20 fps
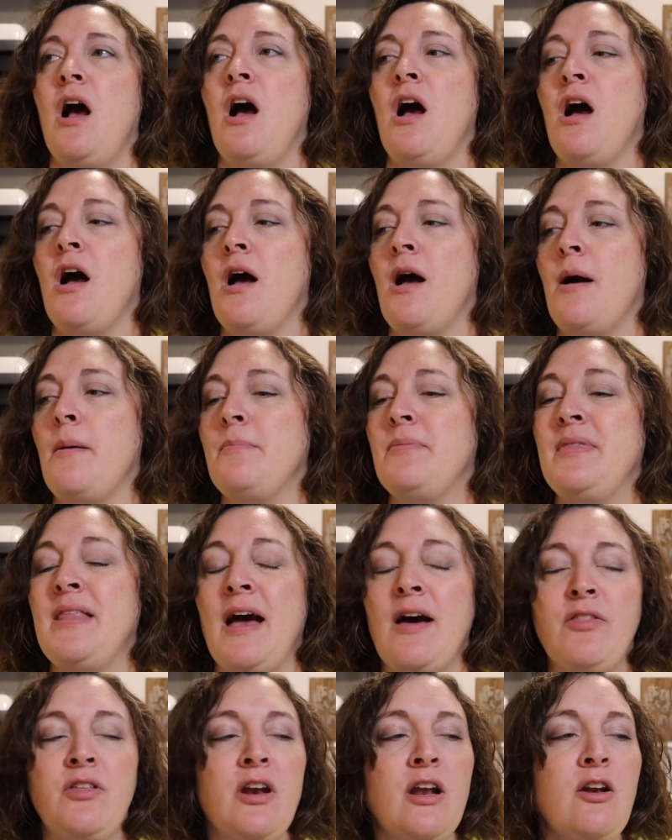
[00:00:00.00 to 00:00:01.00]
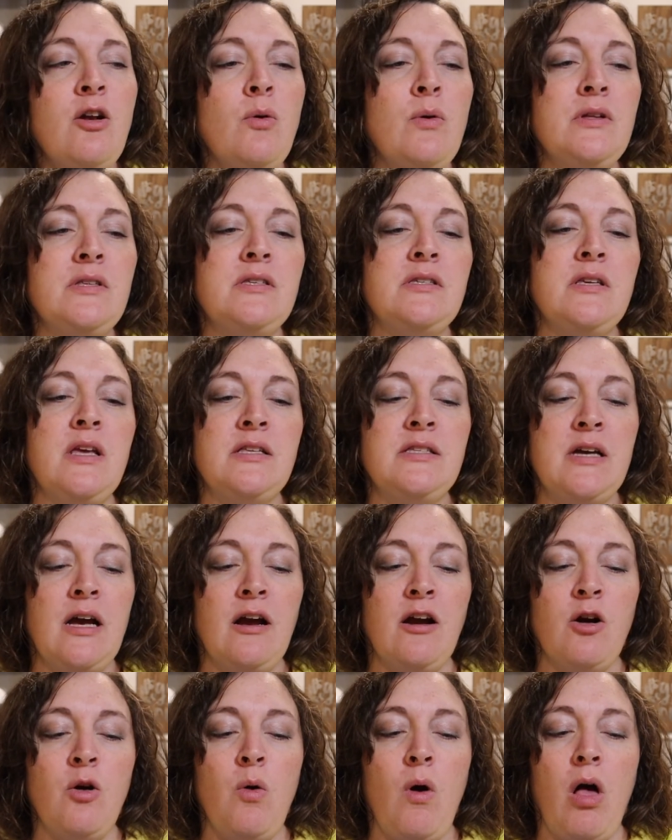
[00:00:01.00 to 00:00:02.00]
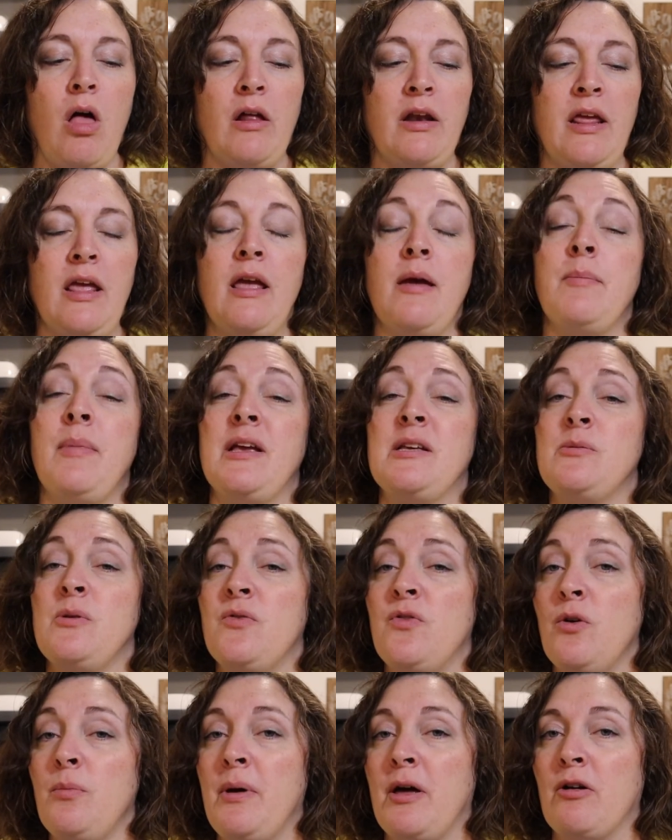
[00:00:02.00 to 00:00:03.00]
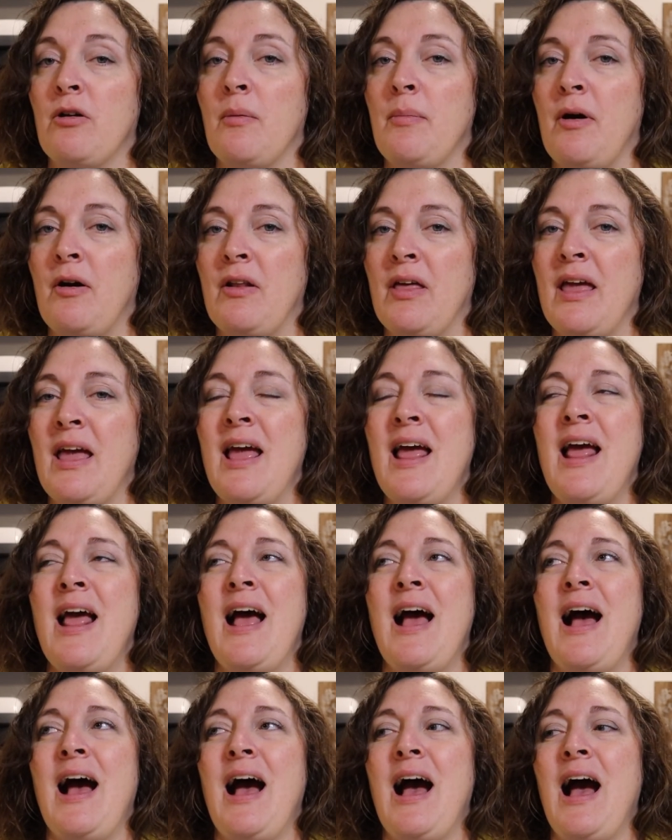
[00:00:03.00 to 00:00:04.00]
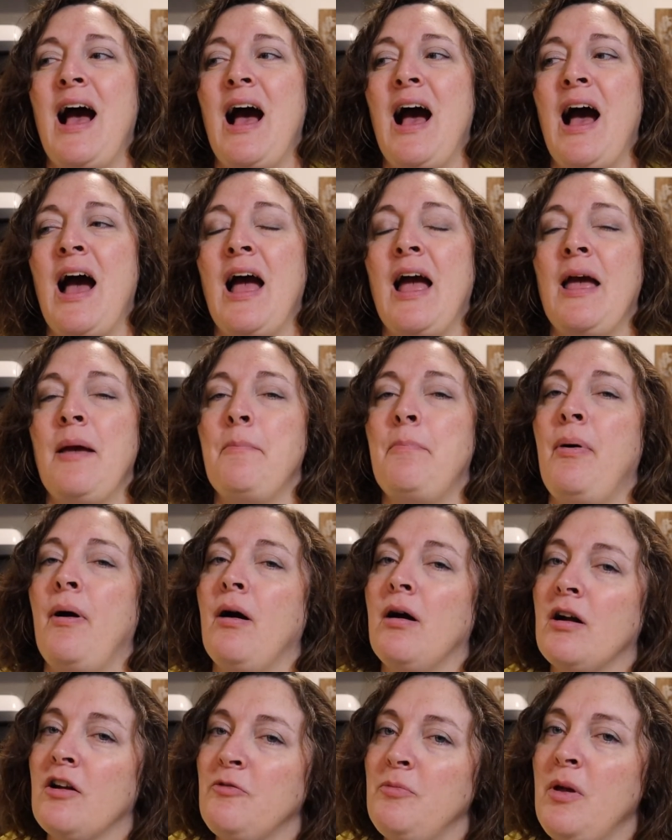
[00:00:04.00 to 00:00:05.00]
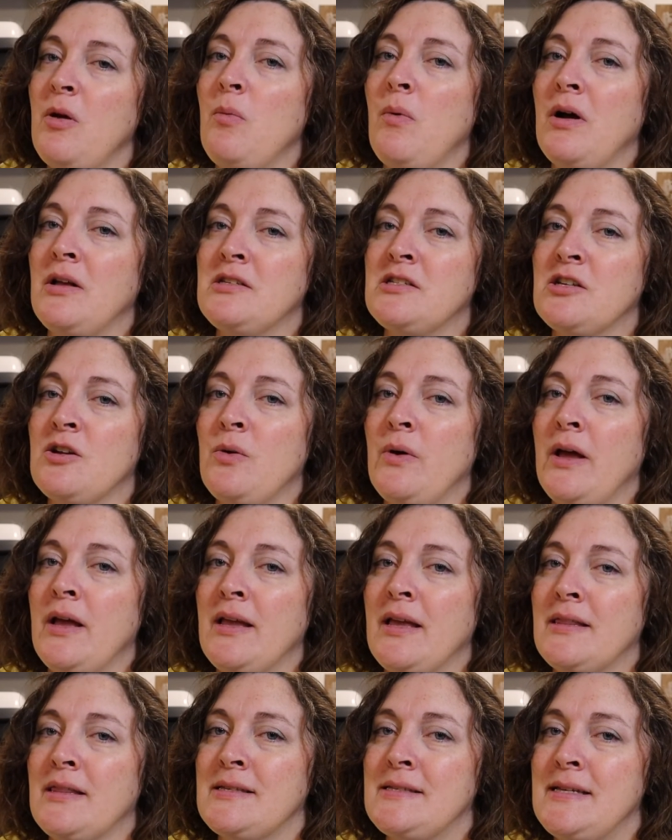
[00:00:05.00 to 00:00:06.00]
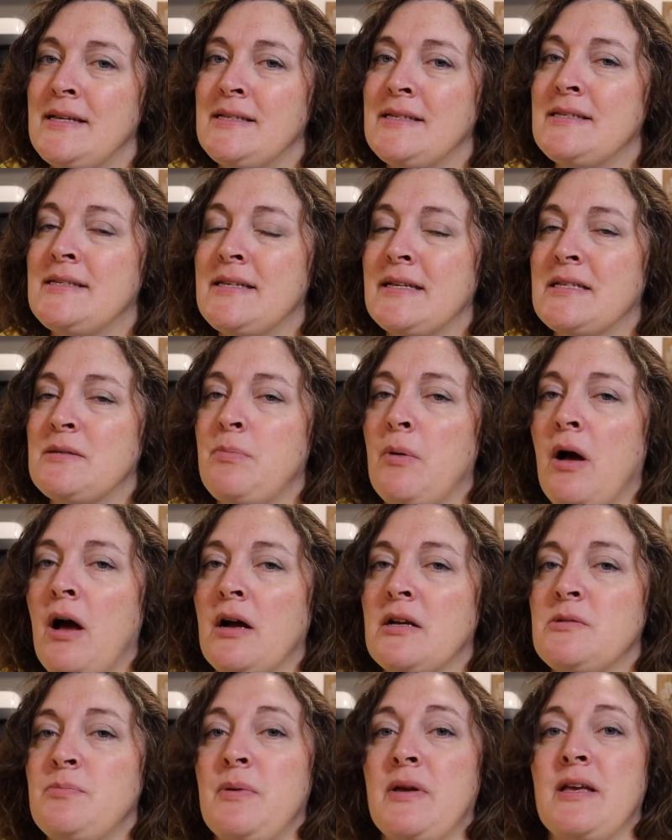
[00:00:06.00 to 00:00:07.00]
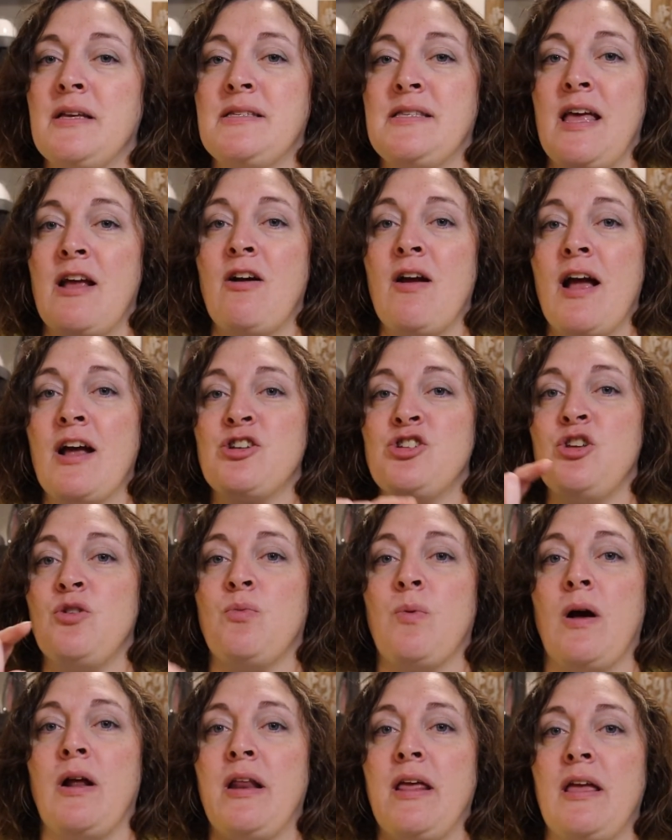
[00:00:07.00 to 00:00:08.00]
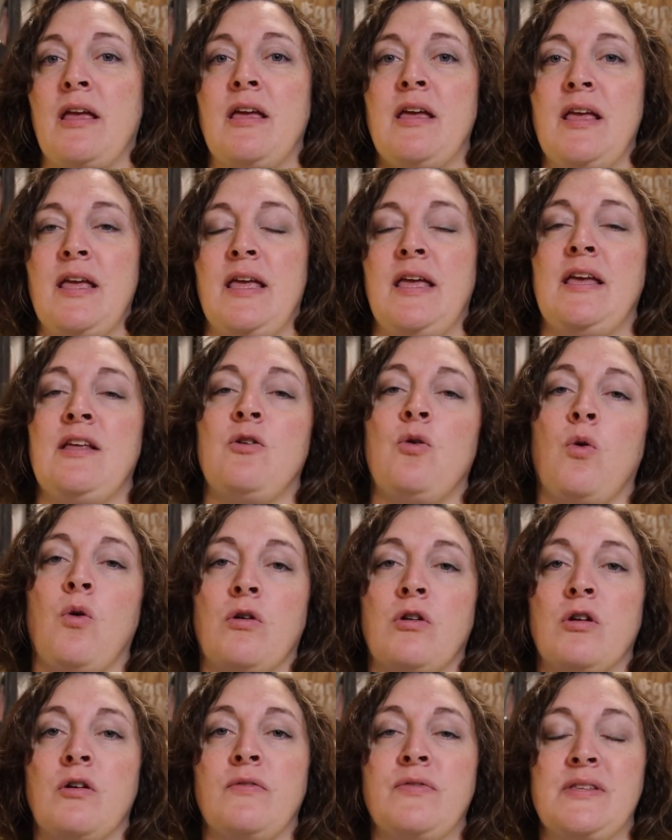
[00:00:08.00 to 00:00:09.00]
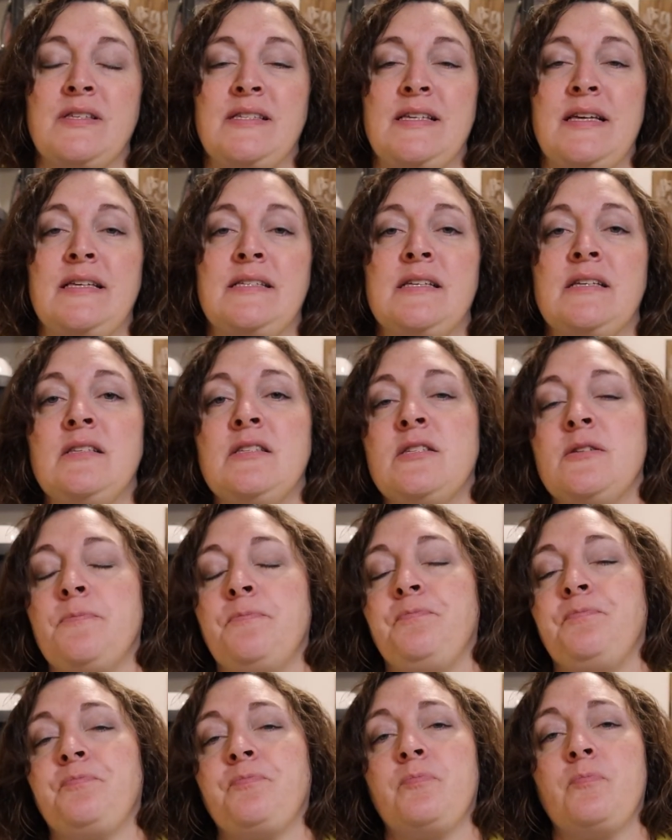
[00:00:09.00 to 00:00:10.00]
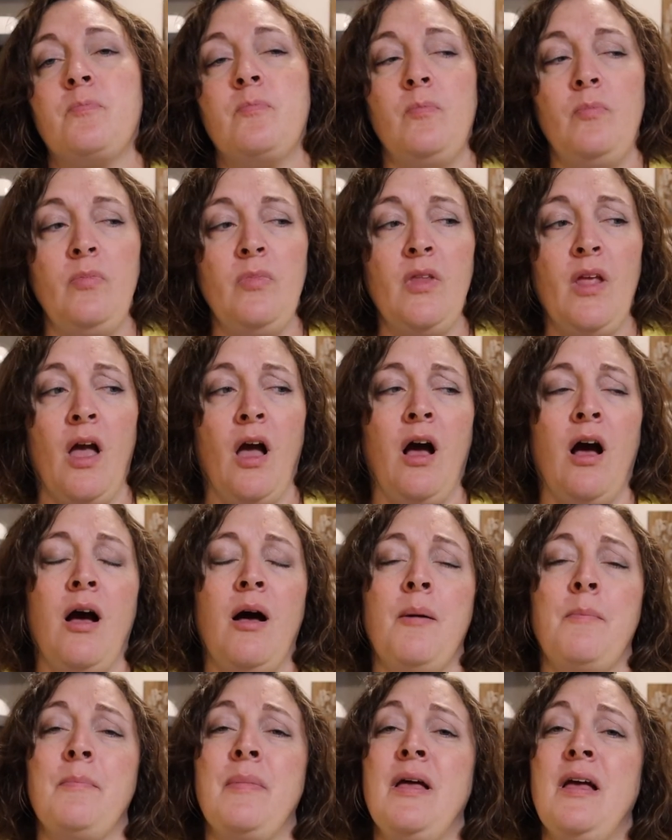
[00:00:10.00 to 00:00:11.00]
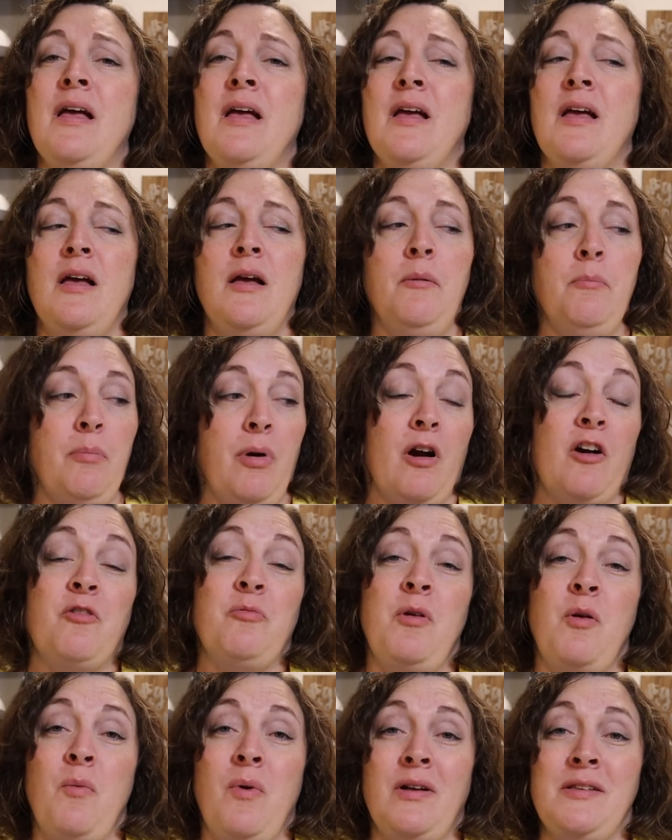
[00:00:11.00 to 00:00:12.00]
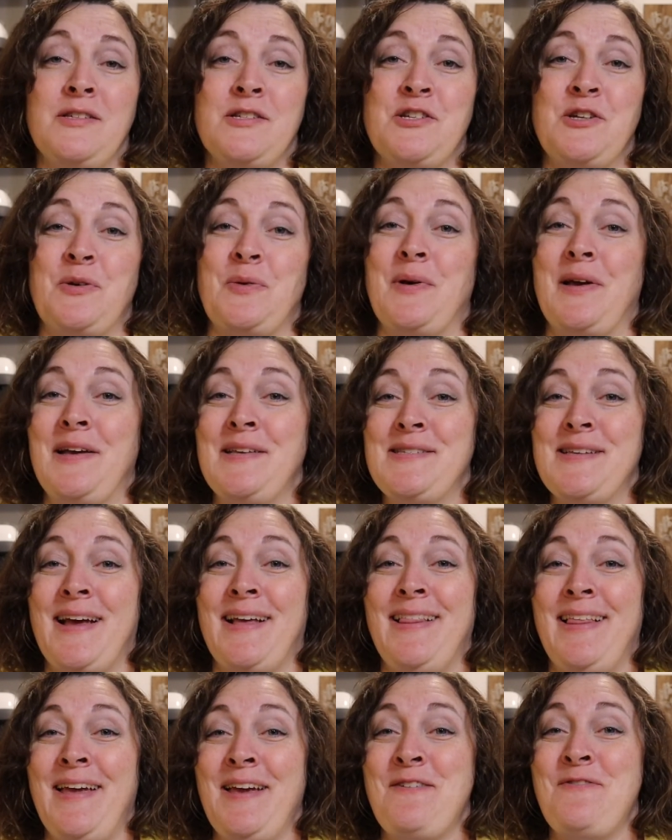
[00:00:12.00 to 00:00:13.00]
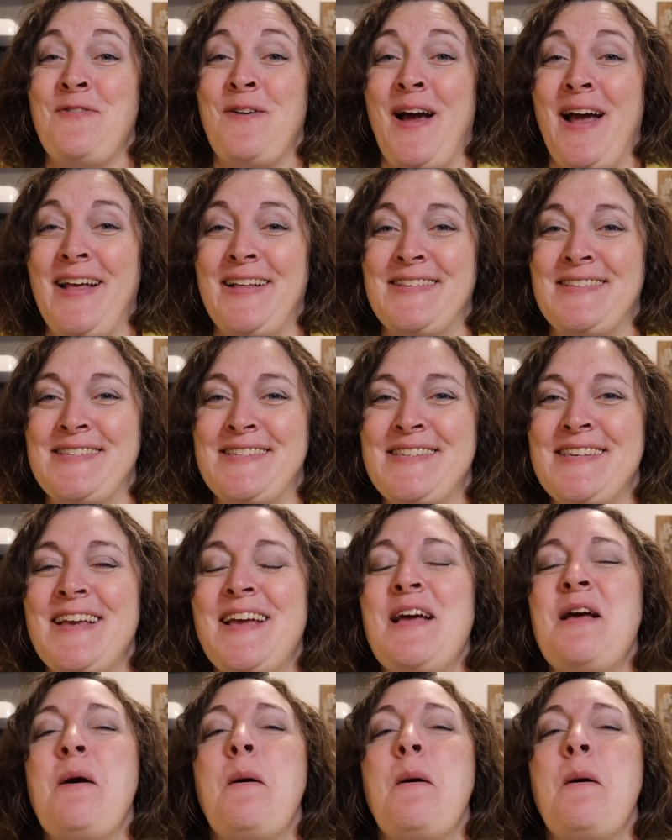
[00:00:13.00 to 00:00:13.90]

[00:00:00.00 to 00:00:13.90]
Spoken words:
Now that I know it's higher quality, it makes me feel better about it. Part of me wants to go ahead and season 6 box because they're actually running in order of the seasons. Part of me wants to. Guys, I like Friends.